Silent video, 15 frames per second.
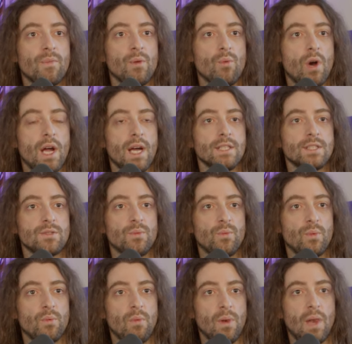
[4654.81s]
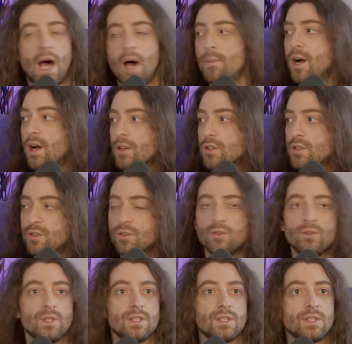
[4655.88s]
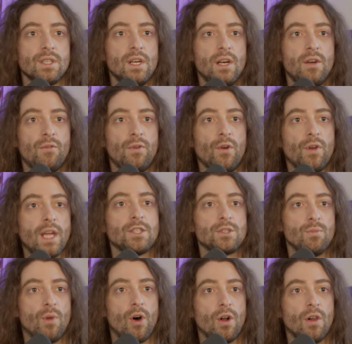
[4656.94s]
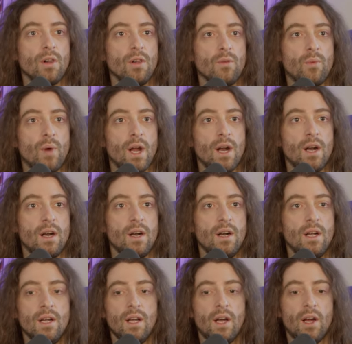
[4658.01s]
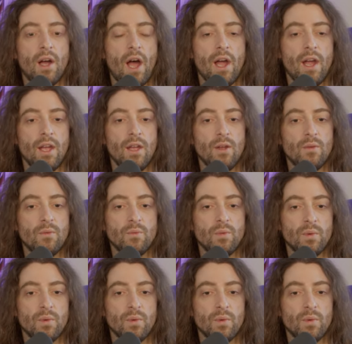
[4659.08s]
Whereas Llama 2 is foundation model where I